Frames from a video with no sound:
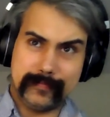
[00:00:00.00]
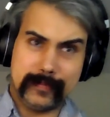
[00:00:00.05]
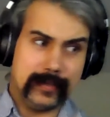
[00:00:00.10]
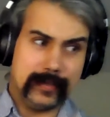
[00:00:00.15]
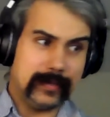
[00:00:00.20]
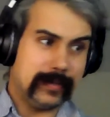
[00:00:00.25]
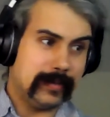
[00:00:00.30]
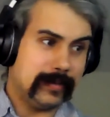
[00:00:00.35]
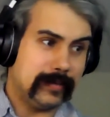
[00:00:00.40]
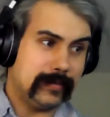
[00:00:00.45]

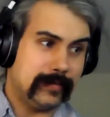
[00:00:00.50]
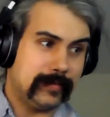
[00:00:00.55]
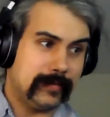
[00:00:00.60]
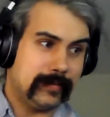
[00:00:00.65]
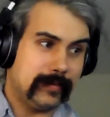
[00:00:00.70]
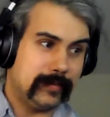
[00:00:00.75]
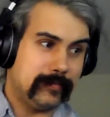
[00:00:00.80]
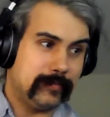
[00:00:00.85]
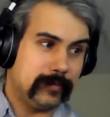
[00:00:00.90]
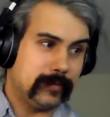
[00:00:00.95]
uh,
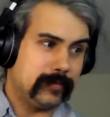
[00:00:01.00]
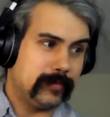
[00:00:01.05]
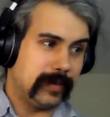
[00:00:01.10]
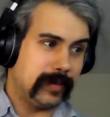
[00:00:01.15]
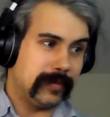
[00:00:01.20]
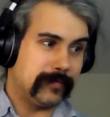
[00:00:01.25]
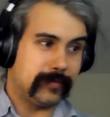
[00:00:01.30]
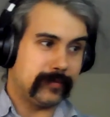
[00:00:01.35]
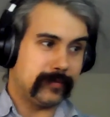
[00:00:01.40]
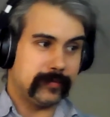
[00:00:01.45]
in, like
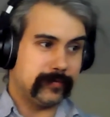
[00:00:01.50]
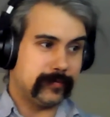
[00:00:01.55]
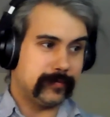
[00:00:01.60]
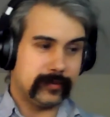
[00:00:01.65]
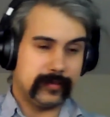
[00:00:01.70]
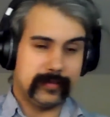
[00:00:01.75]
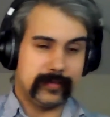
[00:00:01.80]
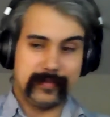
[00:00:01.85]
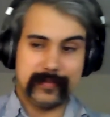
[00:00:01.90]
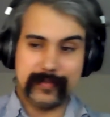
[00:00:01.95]
for, for
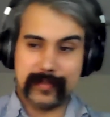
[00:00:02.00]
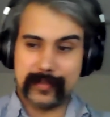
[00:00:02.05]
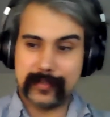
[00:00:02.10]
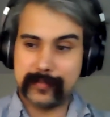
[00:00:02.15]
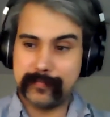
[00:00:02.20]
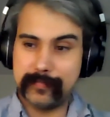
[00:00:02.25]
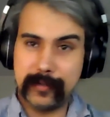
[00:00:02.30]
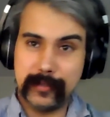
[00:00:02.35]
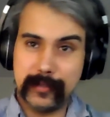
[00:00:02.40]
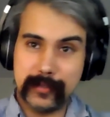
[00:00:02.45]
like
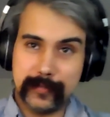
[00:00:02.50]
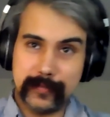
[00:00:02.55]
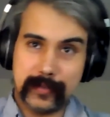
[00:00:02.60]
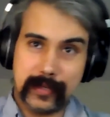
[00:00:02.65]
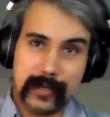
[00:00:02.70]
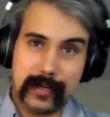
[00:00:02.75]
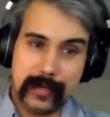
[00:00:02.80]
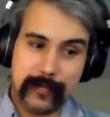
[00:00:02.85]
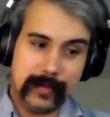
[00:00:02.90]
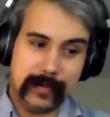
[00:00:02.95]
periods of
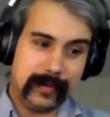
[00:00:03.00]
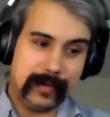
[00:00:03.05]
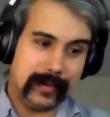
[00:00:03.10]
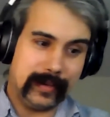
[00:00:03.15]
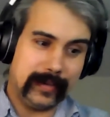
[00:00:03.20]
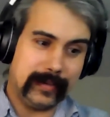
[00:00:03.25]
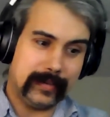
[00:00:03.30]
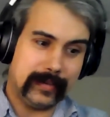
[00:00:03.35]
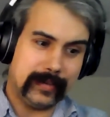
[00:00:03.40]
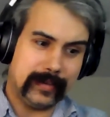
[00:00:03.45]
time. And
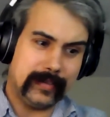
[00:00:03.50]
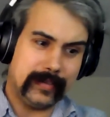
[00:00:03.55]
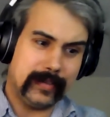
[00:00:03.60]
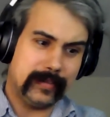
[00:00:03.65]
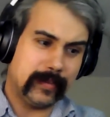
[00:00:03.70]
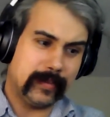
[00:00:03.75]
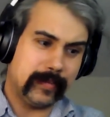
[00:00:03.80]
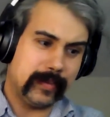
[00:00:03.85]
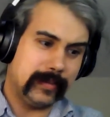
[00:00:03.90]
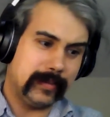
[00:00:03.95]
like, I think
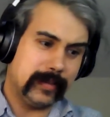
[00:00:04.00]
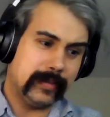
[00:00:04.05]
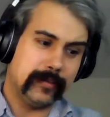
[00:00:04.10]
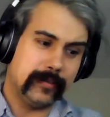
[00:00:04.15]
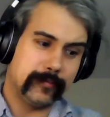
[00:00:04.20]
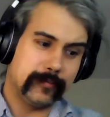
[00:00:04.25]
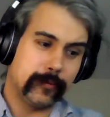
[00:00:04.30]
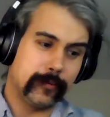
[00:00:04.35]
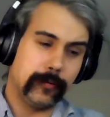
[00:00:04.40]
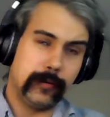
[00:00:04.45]
that they tend to
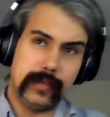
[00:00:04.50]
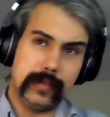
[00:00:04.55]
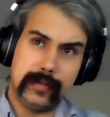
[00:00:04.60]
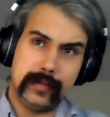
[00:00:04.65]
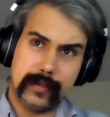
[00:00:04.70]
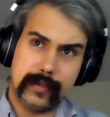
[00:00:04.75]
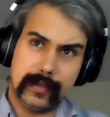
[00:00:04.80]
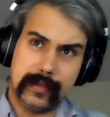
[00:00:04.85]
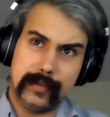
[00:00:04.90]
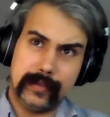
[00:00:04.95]
roll in
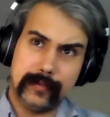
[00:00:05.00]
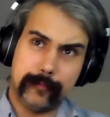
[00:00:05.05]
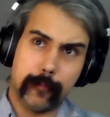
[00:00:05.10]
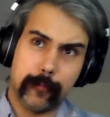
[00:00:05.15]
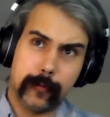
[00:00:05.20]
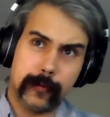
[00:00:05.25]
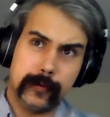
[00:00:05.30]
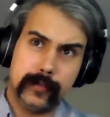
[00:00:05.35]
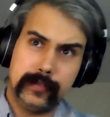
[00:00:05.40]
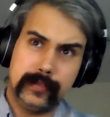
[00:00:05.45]
like
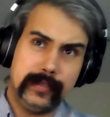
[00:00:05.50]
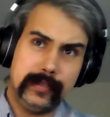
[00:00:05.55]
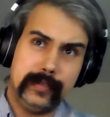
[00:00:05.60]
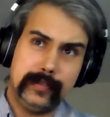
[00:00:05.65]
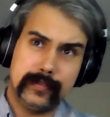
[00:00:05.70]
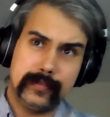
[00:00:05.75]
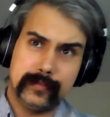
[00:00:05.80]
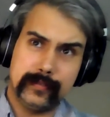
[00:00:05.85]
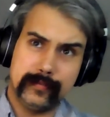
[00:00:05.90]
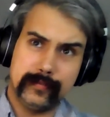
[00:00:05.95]

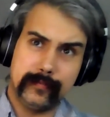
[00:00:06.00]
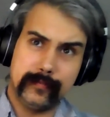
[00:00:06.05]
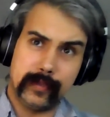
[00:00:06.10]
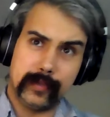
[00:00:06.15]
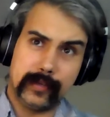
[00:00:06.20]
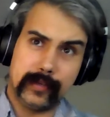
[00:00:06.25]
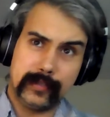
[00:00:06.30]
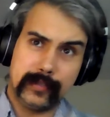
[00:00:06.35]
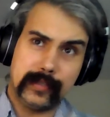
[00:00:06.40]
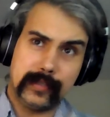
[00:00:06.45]
warranties and like
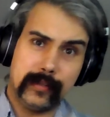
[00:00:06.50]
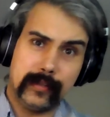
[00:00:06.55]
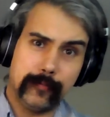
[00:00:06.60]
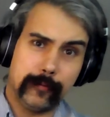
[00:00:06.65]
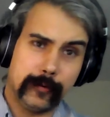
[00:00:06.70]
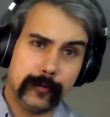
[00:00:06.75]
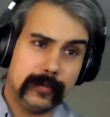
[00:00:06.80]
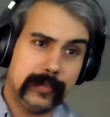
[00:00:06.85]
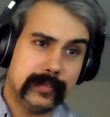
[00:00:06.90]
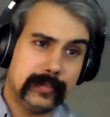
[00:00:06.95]
extended
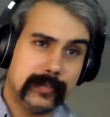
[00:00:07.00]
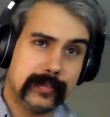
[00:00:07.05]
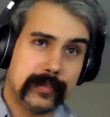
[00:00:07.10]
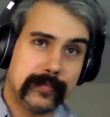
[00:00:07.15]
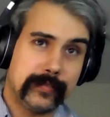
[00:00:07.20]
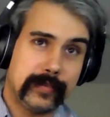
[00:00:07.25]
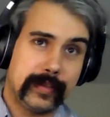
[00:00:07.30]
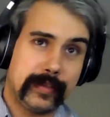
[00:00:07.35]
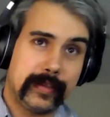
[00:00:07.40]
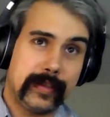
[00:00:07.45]
warranties and
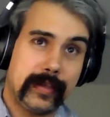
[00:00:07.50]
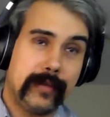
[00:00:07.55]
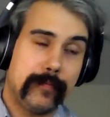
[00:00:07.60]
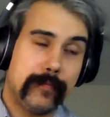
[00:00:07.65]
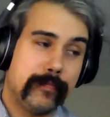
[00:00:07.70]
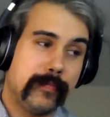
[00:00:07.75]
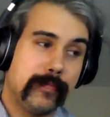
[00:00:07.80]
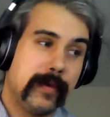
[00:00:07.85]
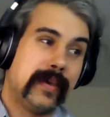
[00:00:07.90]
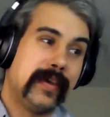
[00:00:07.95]
stuff like that.
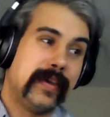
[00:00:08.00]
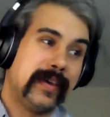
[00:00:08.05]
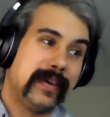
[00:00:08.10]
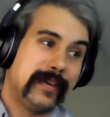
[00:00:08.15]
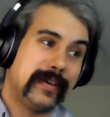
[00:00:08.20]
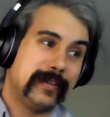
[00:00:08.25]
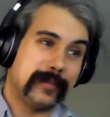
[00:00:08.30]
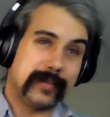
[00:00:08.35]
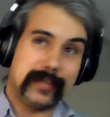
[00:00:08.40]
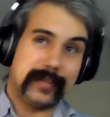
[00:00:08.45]

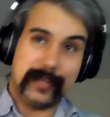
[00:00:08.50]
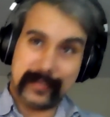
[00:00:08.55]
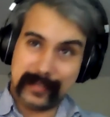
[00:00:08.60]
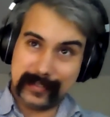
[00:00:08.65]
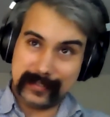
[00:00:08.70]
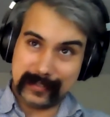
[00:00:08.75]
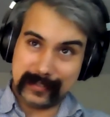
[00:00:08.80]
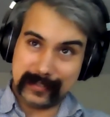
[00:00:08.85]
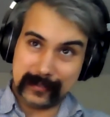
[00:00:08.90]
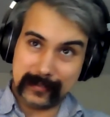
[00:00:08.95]
So I can at
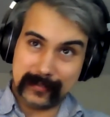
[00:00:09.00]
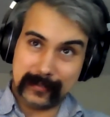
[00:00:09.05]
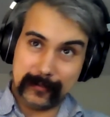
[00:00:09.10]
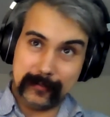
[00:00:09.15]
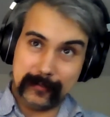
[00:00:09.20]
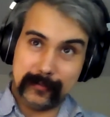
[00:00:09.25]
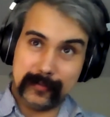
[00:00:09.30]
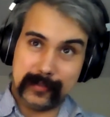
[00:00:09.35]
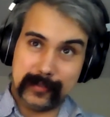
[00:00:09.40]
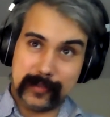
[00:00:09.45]
least
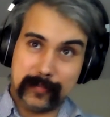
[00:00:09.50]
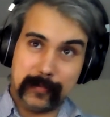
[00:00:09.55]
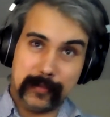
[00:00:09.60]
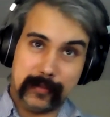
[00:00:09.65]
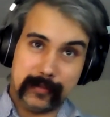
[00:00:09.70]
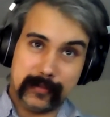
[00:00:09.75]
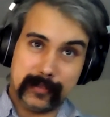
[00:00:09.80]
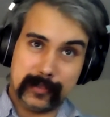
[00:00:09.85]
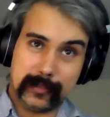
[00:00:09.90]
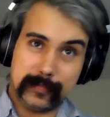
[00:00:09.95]
excuse some of
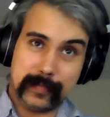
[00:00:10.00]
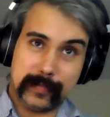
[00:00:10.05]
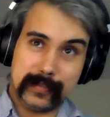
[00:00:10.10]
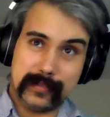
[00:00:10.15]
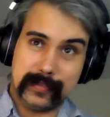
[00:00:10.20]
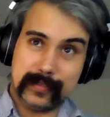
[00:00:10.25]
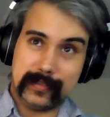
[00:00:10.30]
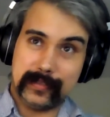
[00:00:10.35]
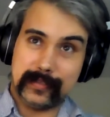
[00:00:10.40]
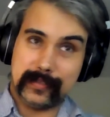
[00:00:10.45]
those
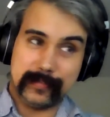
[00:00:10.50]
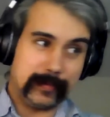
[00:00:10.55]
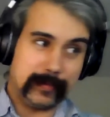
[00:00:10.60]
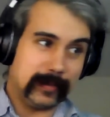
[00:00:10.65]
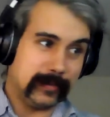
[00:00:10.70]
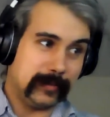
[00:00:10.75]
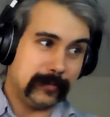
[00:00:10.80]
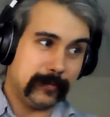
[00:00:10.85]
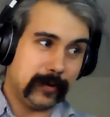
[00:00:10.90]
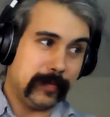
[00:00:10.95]
expenses
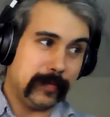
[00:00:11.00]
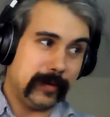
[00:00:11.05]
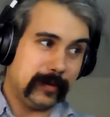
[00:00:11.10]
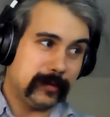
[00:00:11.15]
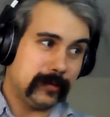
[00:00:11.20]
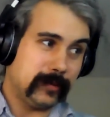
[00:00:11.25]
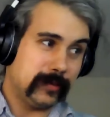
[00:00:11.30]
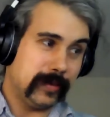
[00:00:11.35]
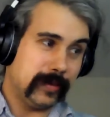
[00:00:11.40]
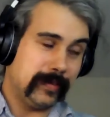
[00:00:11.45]
because you want to make
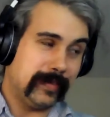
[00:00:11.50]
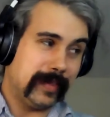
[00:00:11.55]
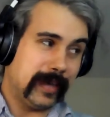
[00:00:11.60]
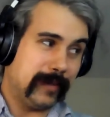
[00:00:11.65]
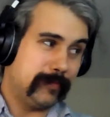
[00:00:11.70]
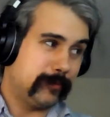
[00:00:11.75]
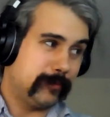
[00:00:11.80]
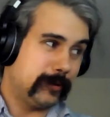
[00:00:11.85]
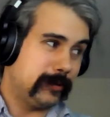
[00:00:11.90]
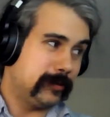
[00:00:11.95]
sure that
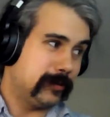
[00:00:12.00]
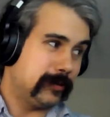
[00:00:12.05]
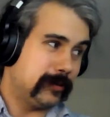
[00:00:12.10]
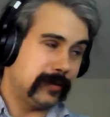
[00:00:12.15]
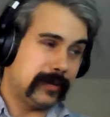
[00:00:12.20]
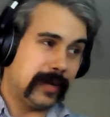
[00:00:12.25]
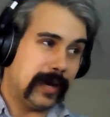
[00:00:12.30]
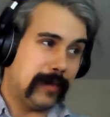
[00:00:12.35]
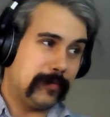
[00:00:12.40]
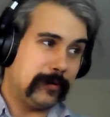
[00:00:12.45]
that printer or
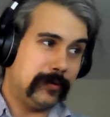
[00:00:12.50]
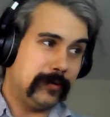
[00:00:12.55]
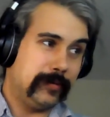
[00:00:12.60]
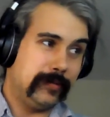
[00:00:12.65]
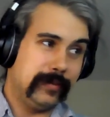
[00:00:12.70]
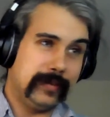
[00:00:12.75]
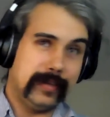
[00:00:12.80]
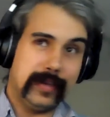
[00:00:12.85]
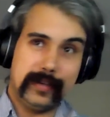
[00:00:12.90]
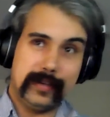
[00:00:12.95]
copy
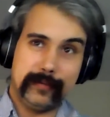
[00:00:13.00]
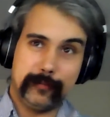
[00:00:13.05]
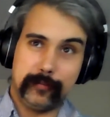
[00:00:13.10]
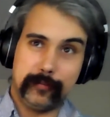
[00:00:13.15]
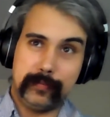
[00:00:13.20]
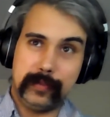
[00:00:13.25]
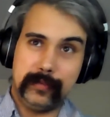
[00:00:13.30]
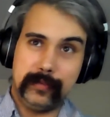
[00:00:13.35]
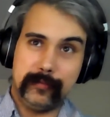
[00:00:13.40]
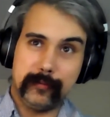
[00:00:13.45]
you get will
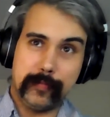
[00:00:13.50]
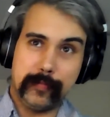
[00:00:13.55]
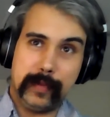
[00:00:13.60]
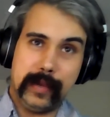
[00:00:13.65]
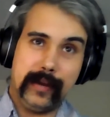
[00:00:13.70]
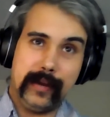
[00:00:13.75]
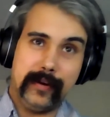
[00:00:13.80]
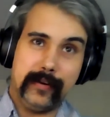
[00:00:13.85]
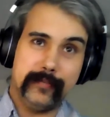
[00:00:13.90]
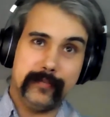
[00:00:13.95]
be
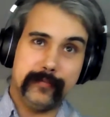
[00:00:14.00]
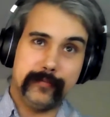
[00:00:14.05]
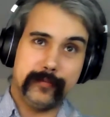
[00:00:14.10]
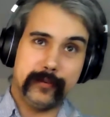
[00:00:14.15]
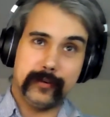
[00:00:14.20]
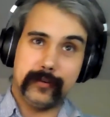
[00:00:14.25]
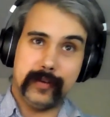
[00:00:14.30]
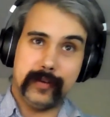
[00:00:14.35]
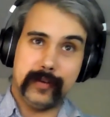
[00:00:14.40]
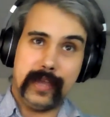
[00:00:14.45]
repaired
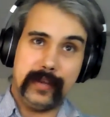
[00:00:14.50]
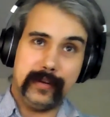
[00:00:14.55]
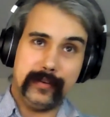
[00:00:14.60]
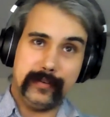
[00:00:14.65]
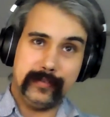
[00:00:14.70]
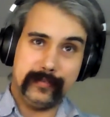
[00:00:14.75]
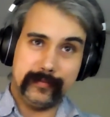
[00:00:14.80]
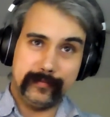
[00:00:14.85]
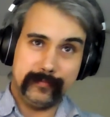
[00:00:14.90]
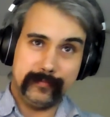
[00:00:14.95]
for N